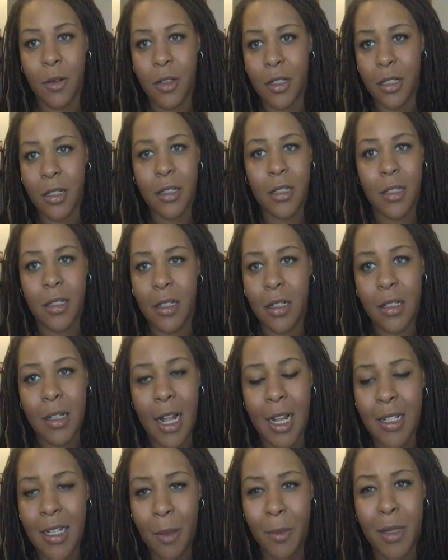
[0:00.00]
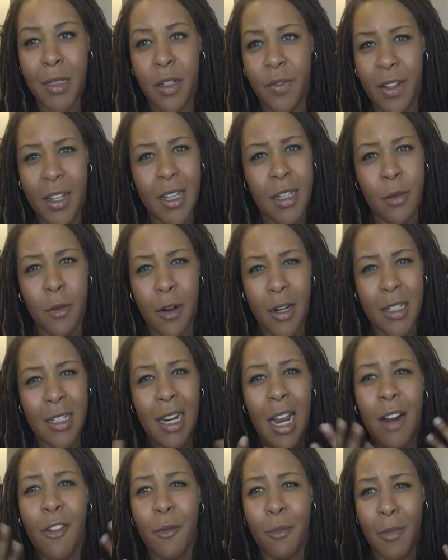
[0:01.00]
she was just that's how much of an
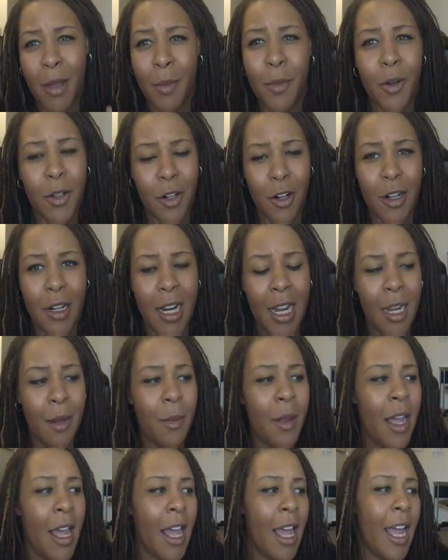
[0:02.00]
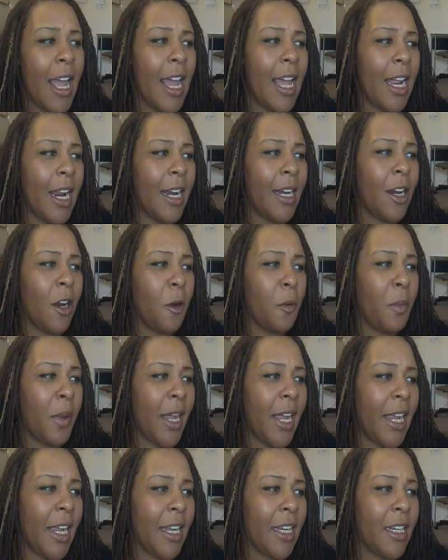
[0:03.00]
inspiration I remembered her name and her
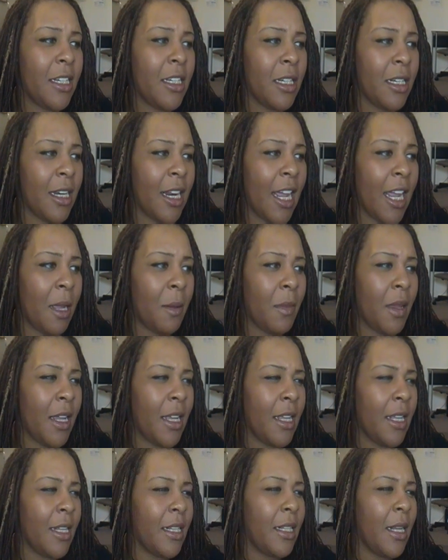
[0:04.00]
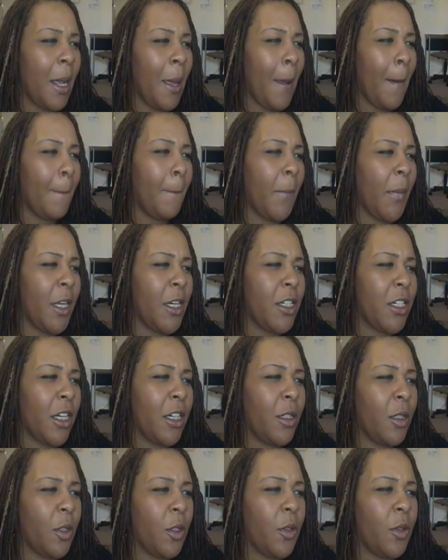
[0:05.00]
page name is
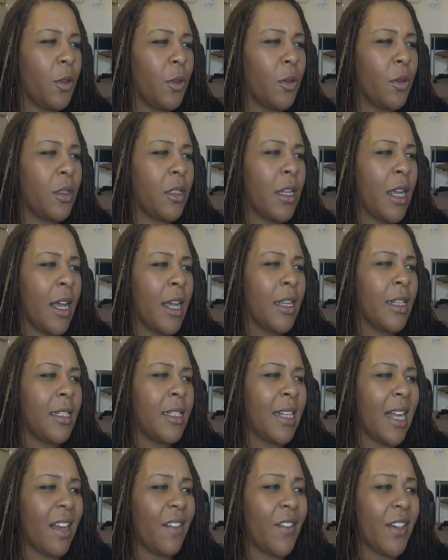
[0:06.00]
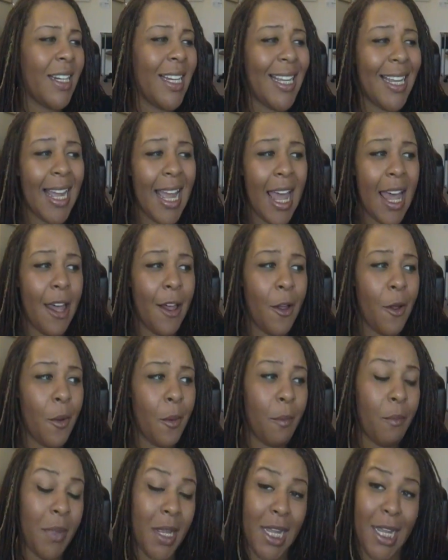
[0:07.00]
Mission Lose
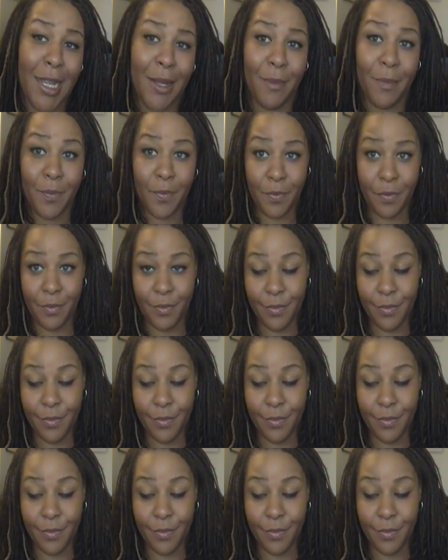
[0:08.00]
70LB